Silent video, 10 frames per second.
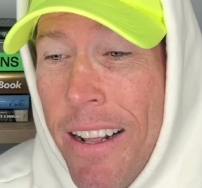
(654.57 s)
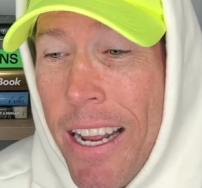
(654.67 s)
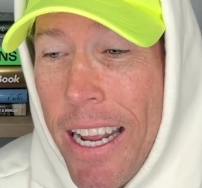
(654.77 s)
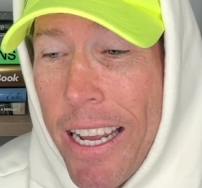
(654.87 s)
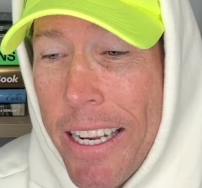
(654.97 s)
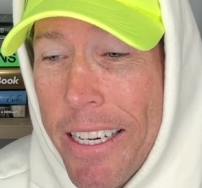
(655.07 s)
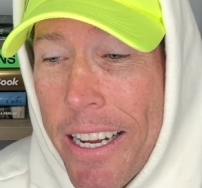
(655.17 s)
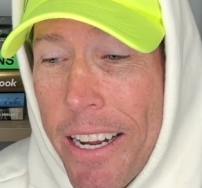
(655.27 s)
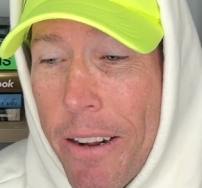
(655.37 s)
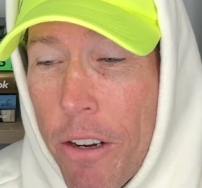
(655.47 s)
And
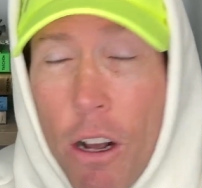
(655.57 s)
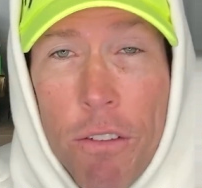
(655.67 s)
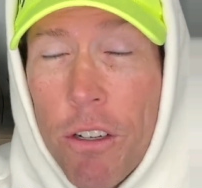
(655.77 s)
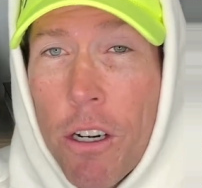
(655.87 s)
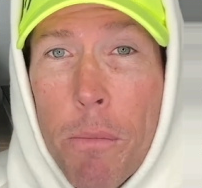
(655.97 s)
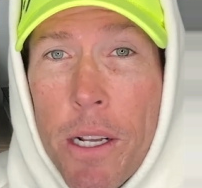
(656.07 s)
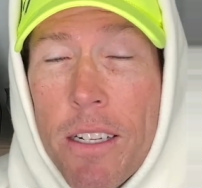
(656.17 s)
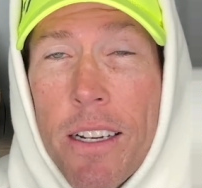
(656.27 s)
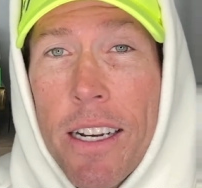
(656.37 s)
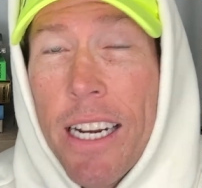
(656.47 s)
golf tournaments
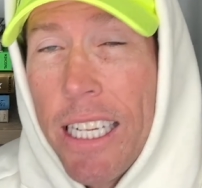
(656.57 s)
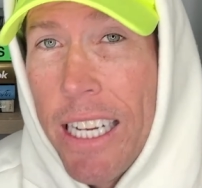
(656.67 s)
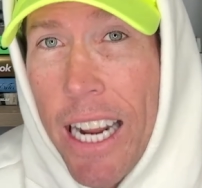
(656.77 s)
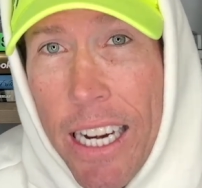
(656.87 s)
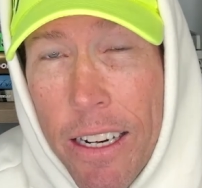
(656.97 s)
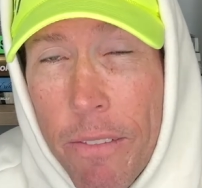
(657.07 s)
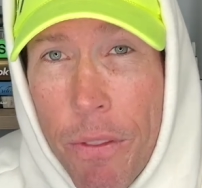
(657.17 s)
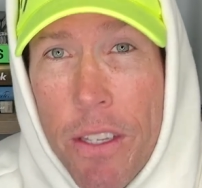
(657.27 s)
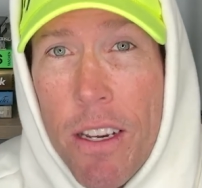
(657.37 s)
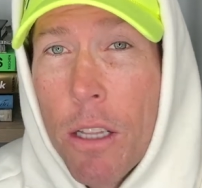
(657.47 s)
and a Nikki Hayden
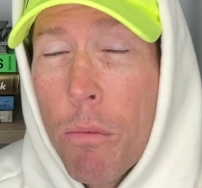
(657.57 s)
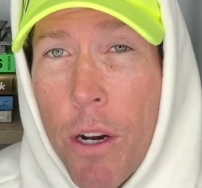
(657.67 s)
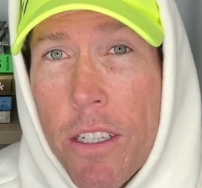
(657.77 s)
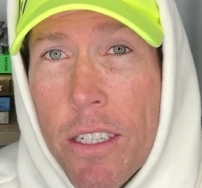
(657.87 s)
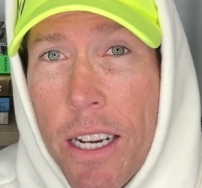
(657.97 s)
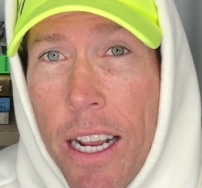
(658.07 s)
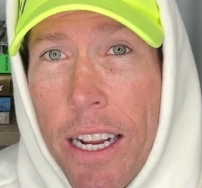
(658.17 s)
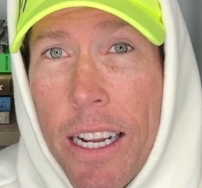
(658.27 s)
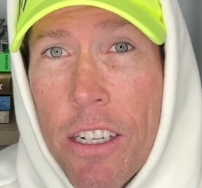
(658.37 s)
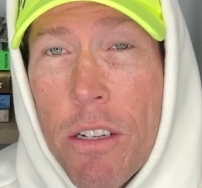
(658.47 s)
celebration
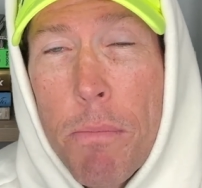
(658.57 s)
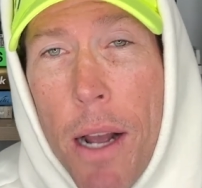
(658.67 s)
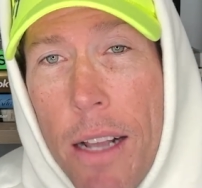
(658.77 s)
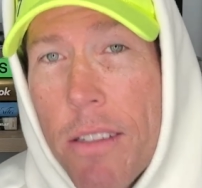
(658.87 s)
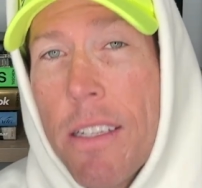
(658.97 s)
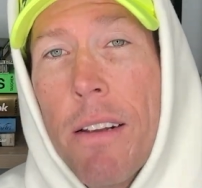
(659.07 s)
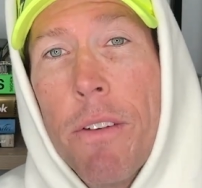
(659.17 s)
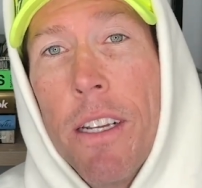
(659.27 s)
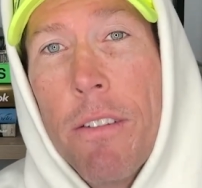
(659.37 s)
day, and just positivity,